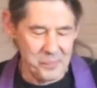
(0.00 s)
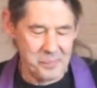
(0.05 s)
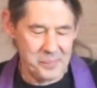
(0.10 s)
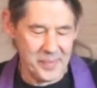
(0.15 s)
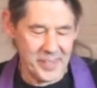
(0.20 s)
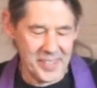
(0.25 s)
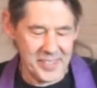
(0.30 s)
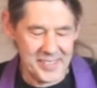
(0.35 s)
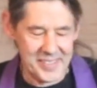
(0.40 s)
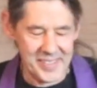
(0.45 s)

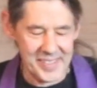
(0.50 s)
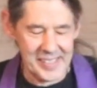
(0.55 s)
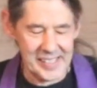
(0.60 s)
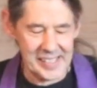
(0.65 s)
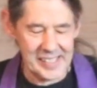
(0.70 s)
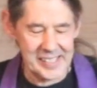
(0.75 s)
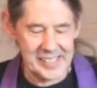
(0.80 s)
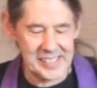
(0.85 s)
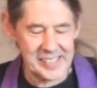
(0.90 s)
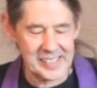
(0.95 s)

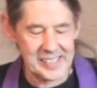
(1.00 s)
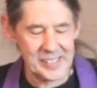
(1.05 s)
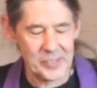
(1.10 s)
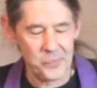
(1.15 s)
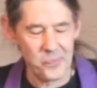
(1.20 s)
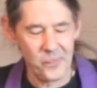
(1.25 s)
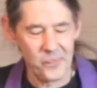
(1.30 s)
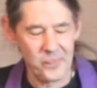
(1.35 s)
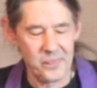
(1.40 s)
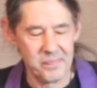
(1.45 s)

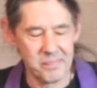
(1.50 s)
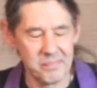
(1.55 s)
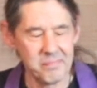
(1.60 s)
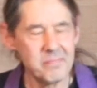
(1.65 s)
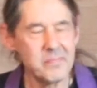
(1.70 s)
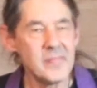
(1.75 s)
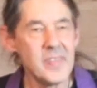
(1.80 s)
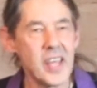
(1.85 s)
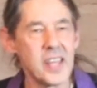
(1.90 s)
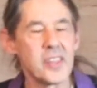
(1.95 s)

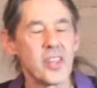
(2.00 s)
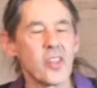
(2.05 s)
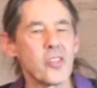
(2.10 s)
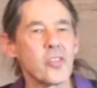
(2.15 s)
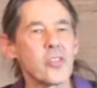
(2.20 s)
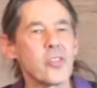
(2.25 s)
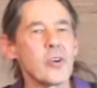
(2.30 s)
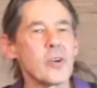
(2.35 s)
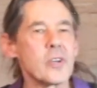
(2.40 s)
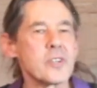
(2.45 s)
The
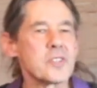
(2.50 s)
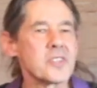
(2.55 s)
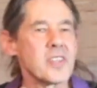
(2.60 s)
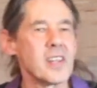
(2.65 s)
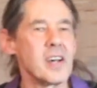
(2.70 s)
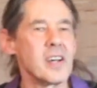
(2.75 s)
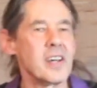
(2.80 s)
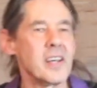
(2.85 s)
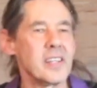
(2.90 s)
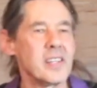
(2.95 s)
thirst,
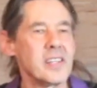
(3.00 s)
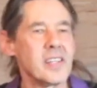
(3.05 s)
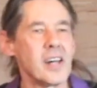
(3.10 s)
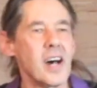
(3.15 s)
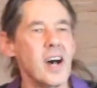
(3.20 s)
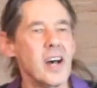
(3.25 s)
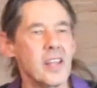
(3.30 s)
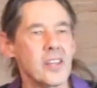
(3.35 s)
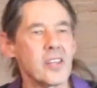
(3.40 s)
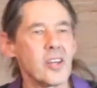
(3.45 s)

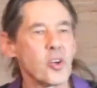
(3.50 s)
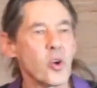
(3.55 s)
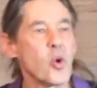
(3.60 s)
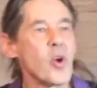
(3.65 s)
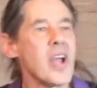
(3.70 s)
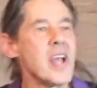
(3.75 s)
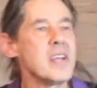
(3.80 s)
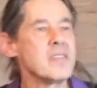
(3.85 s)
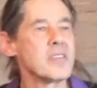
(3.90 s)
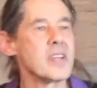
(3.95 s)
the
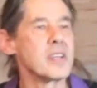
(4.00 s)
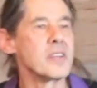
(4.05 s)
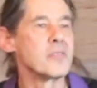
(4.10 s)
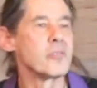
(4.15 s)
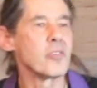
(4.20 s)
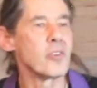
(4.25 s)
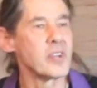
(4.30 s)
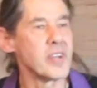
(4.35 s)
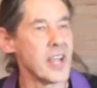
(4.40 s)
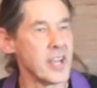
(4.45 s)
craving
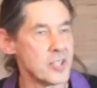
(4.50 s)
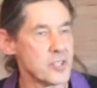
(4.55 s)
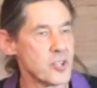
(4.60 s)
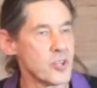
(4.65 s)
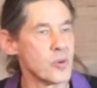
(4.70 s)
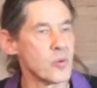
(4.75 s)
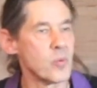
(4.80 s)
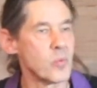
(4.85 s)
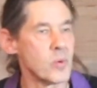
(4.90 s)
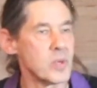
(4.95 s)
for
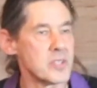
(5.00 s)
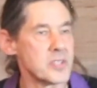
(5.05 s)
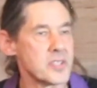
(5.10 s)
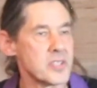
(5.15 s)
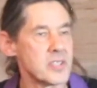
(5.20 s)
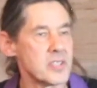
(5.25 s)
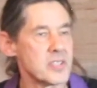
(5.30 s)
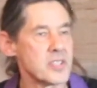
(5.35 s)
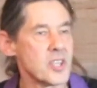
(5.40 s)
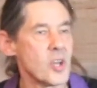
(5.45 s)
nature
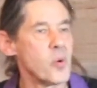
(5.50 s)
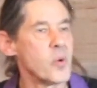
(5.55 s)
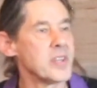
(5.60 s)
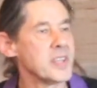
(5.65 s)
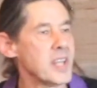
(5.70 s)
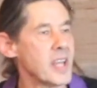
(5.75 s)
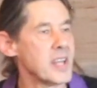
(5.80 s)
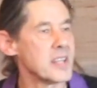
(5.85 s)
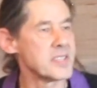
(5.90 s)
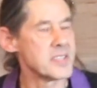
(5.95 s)
was so
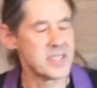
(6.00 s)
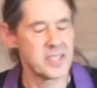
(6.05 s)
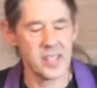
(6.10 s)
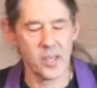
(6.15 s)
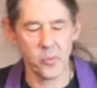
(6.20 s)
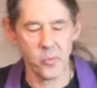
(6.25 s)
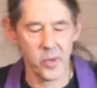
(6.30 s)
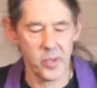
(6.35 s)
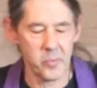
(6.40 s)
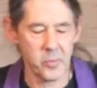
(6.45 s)
intense
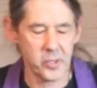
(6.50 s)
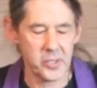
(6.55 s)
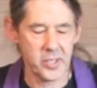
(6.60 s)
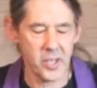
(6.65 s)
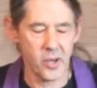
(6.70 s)
that we would